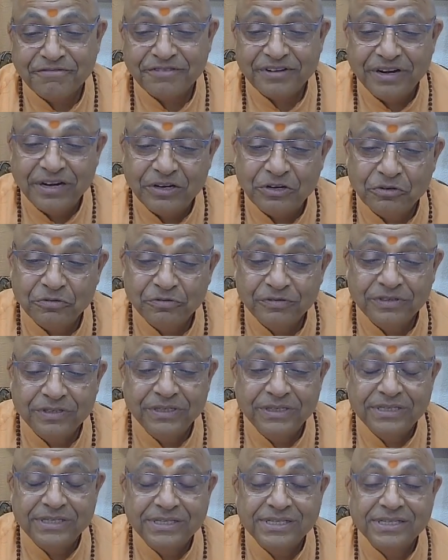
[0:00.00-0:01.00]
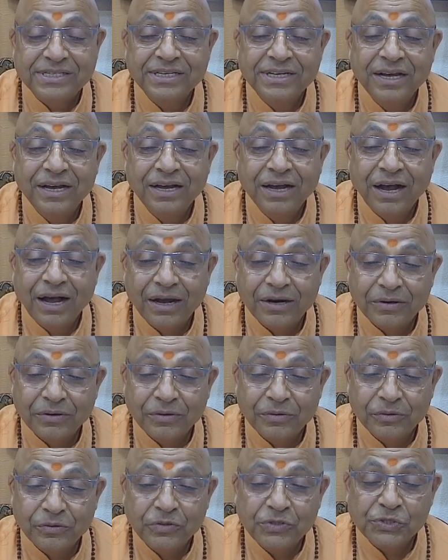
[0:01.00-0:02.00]
feel towards our
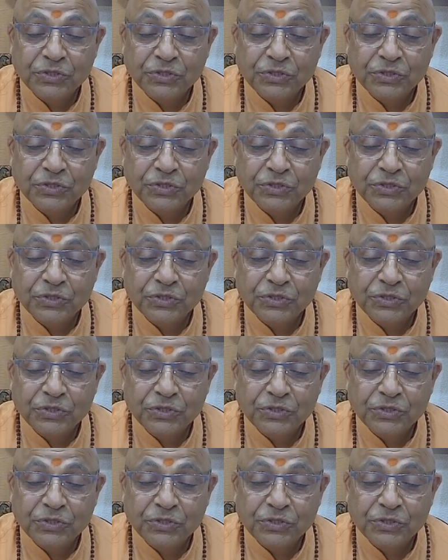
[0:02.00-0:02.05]
guru,